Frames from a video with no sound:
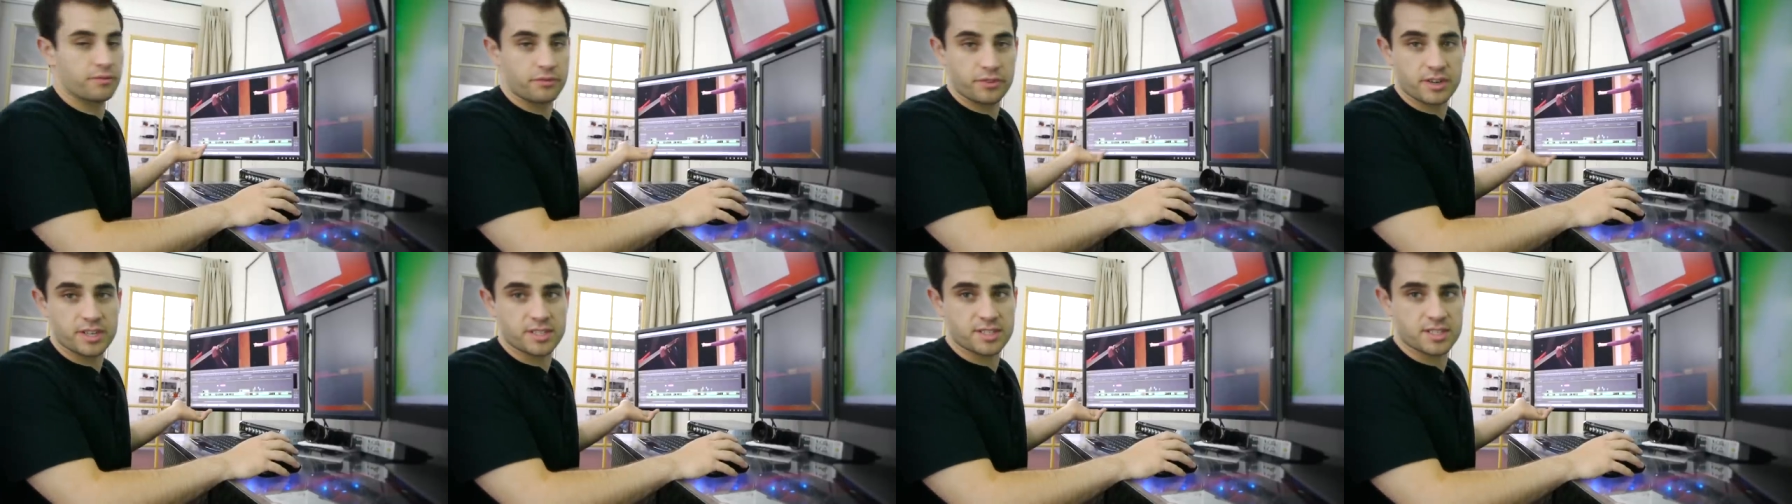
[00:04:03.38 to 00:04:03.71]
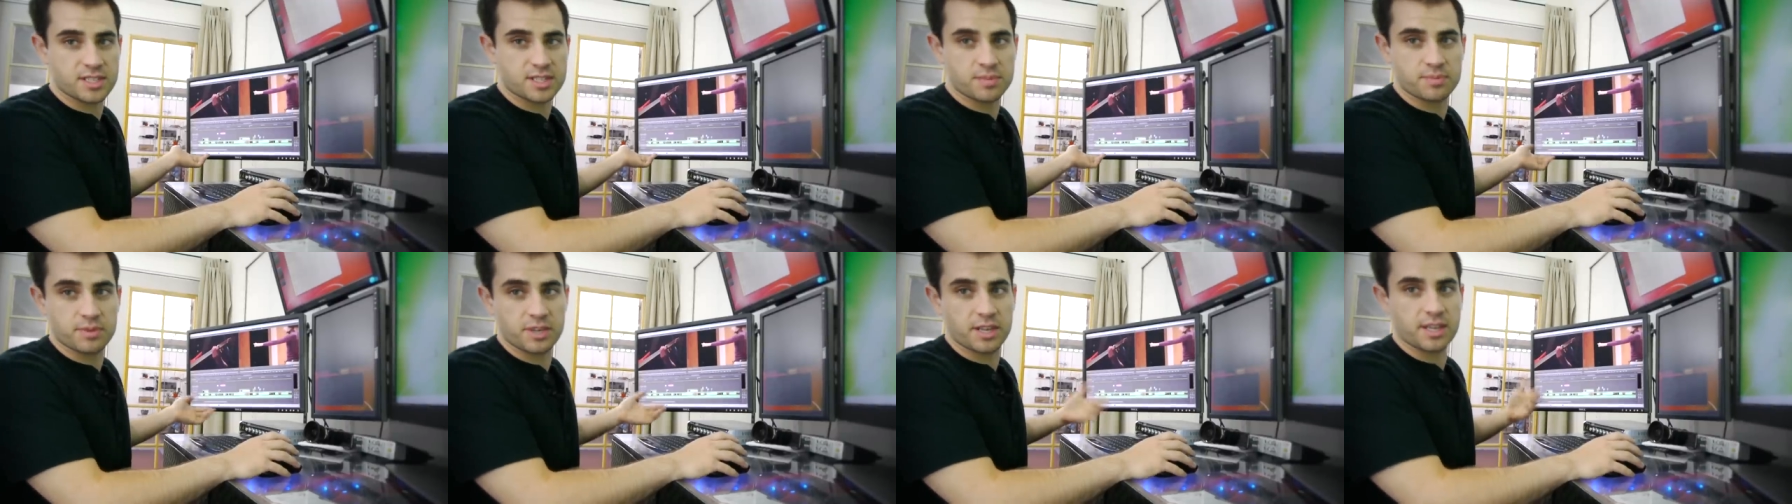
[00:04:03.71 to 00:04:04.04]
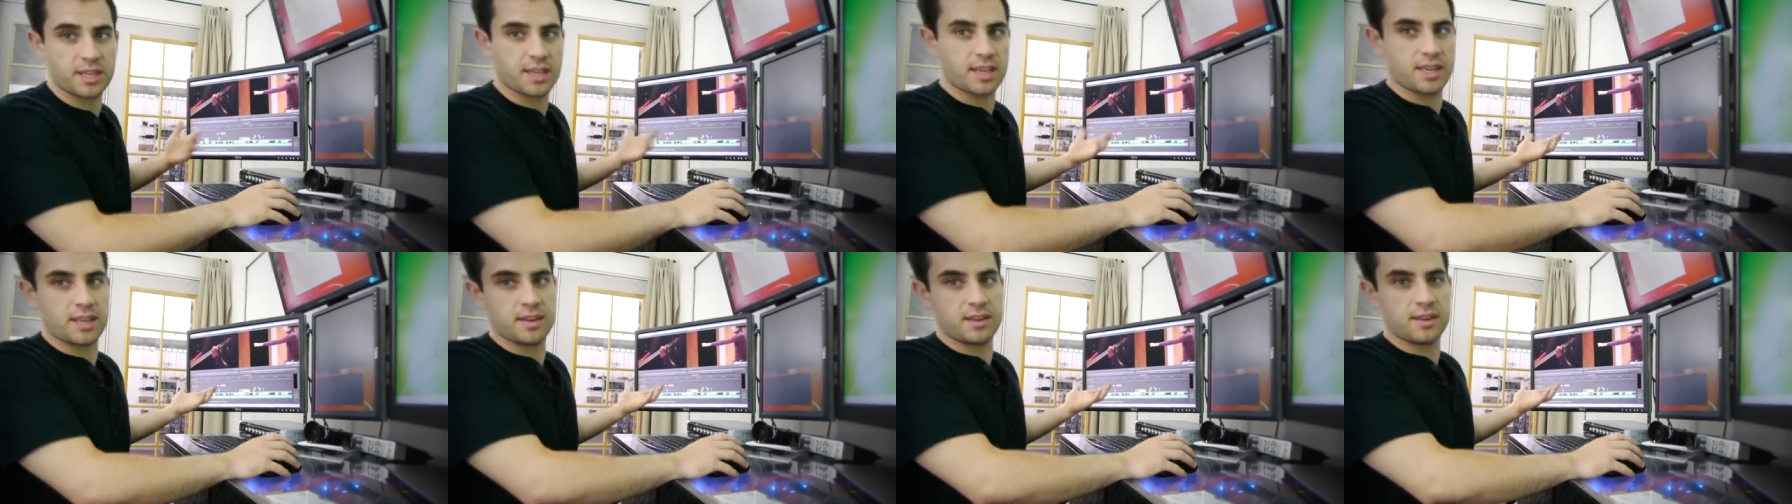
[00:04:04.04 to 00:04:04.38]
freezes, but
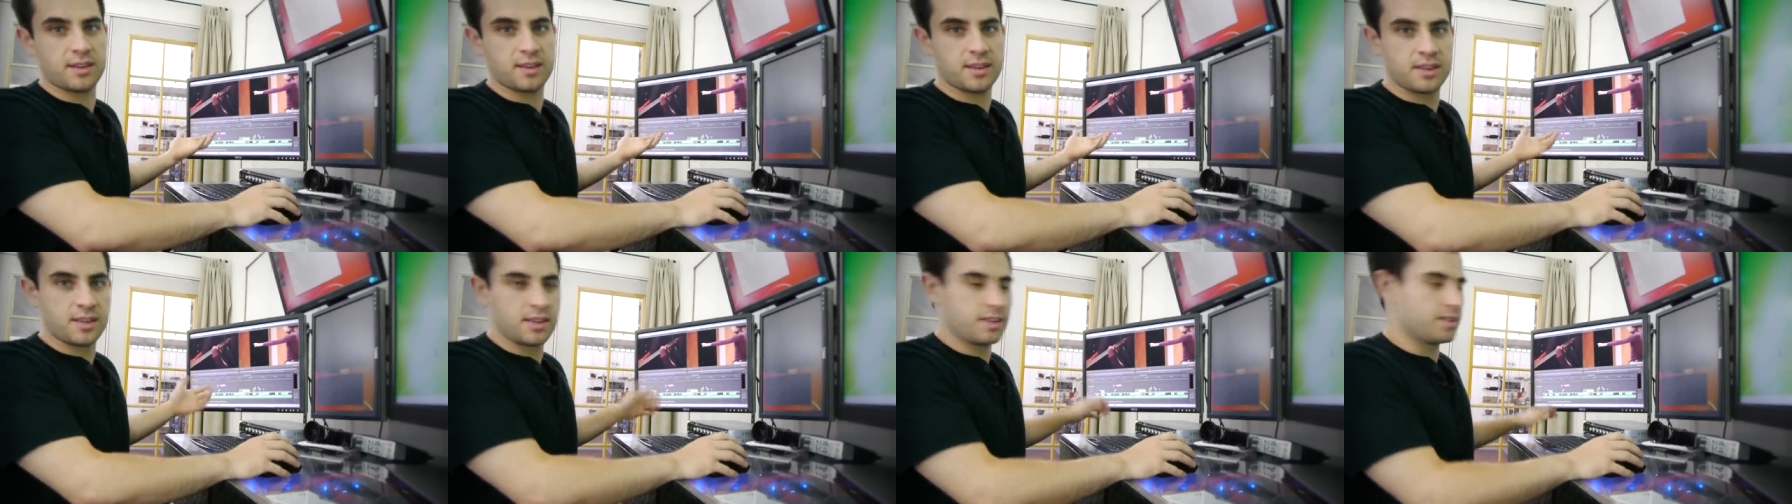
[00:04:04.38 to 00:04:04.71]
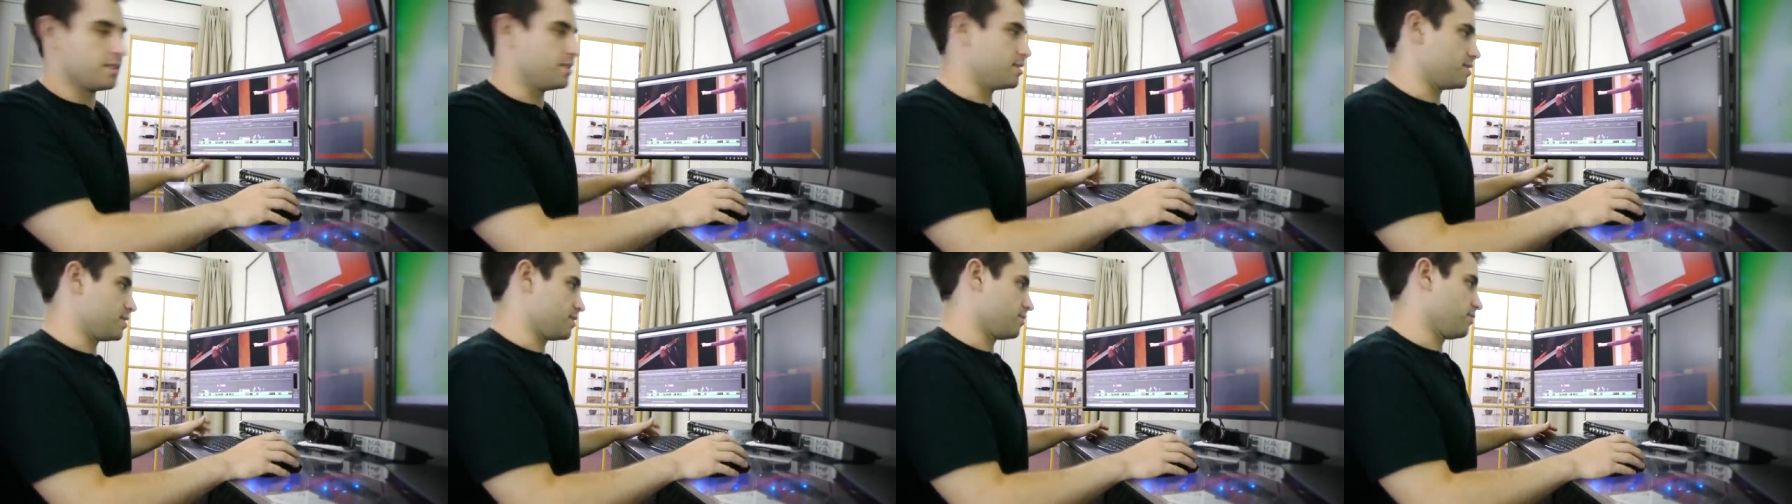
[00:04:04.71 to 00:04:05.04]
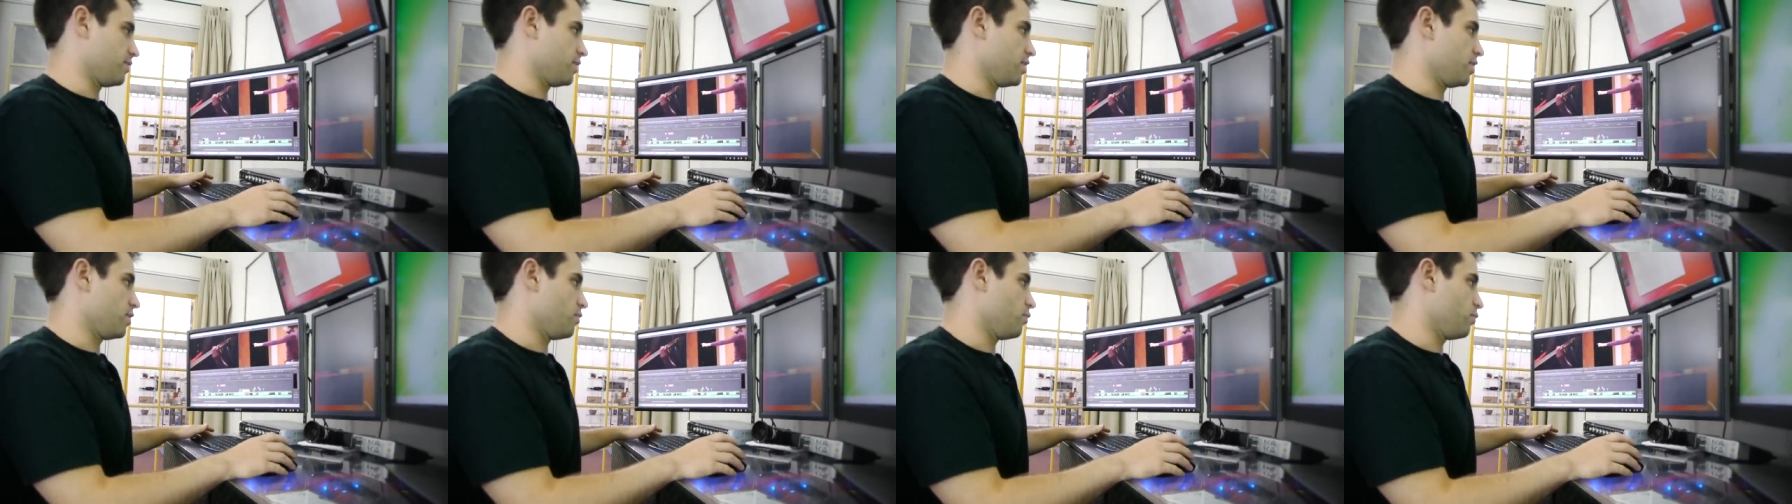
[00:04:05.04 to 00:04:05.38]
again, this is a
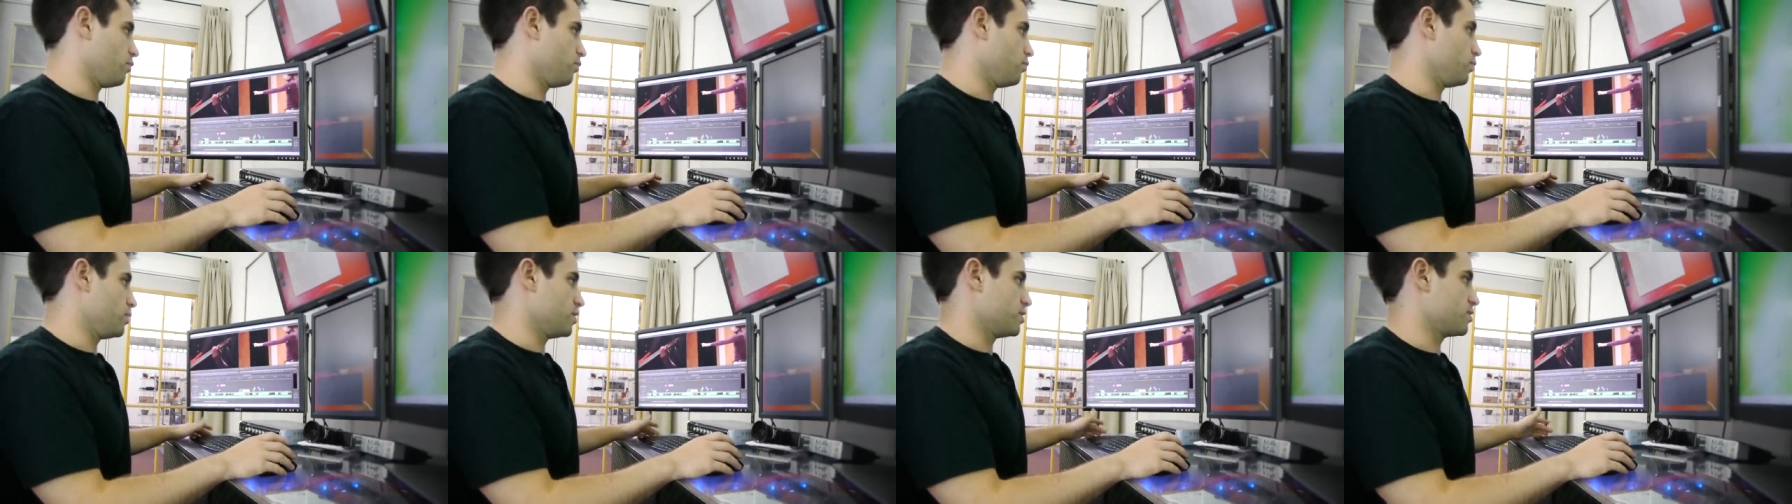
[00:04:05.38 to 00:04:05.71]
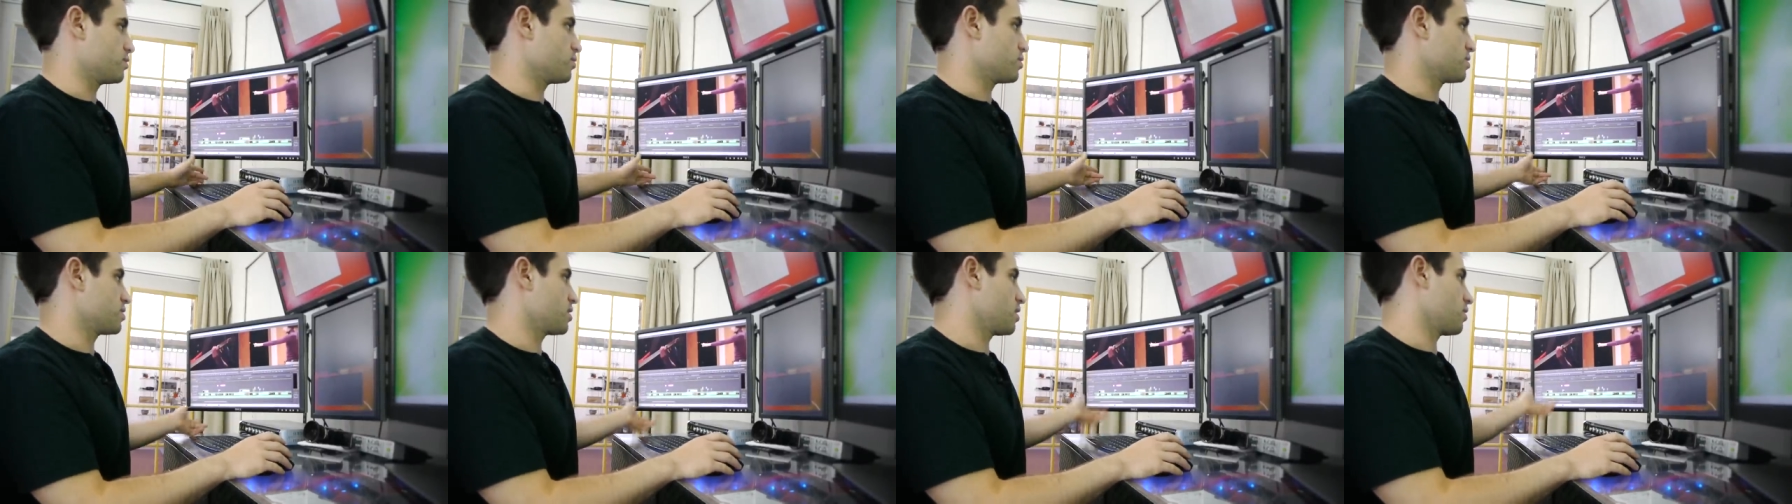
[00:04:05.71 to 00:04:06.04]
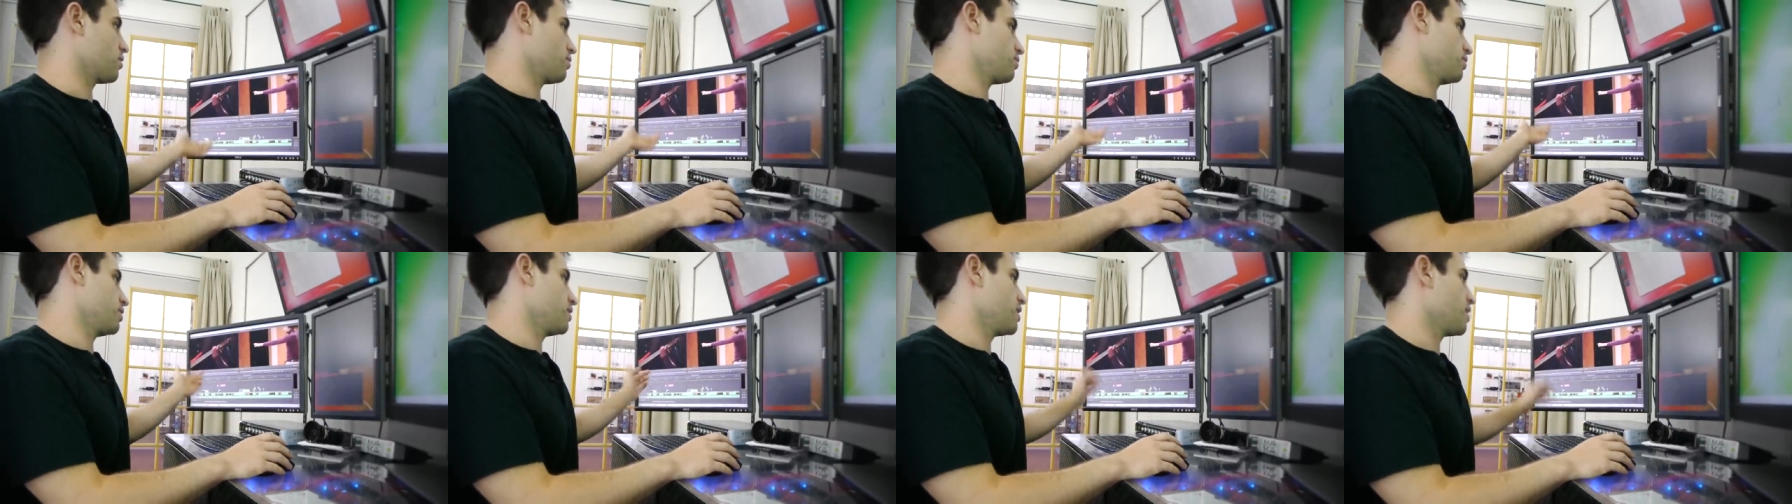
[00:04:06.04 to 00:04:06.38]
very resource
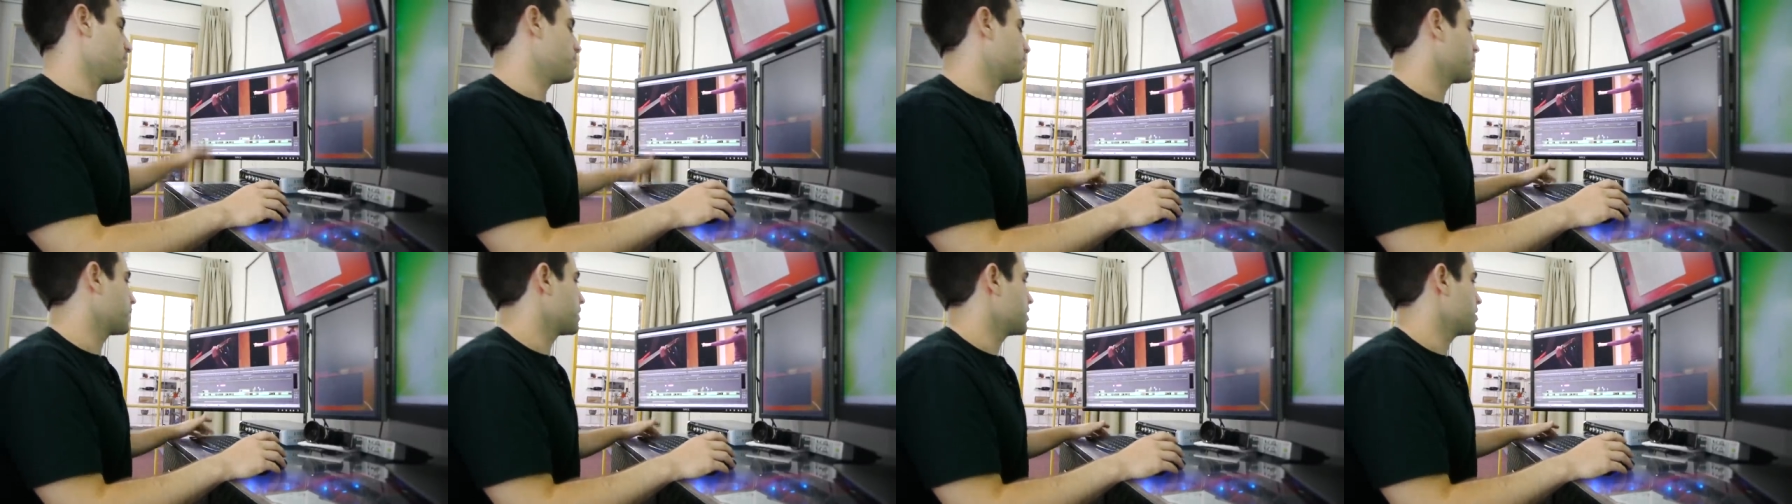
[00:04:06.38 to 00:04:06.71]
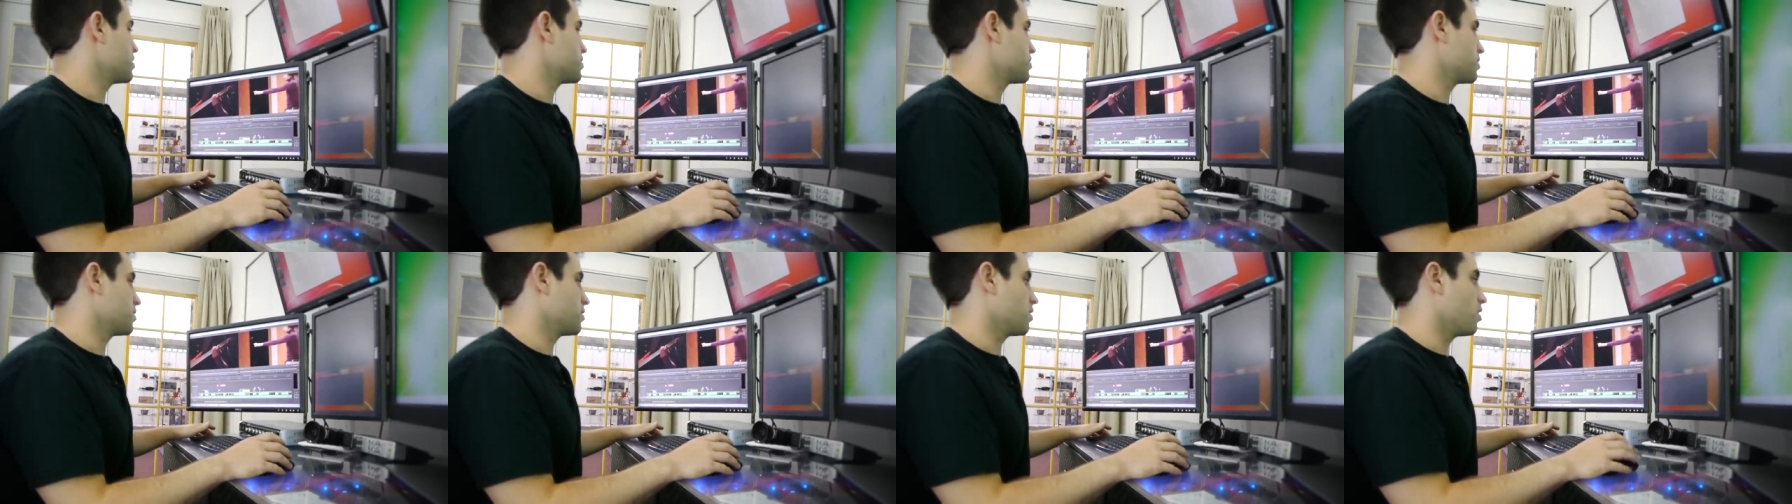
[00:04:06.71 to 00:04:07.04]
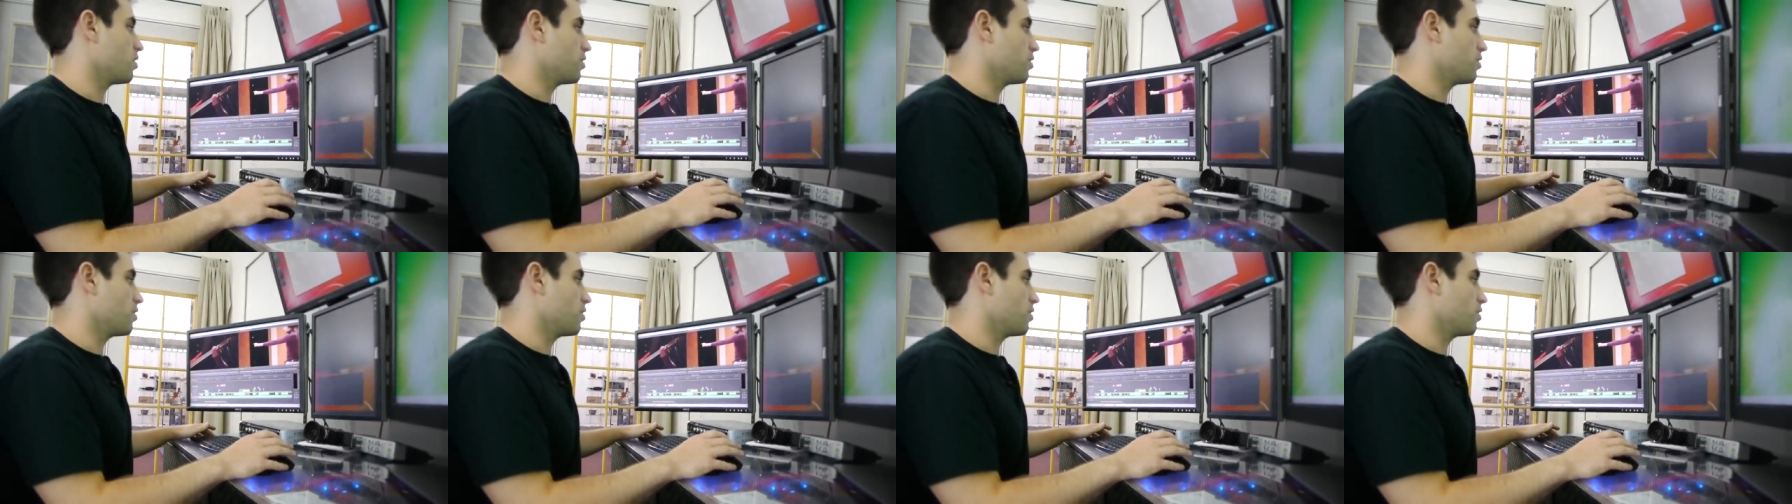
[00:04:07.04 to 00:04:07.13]
hungry application,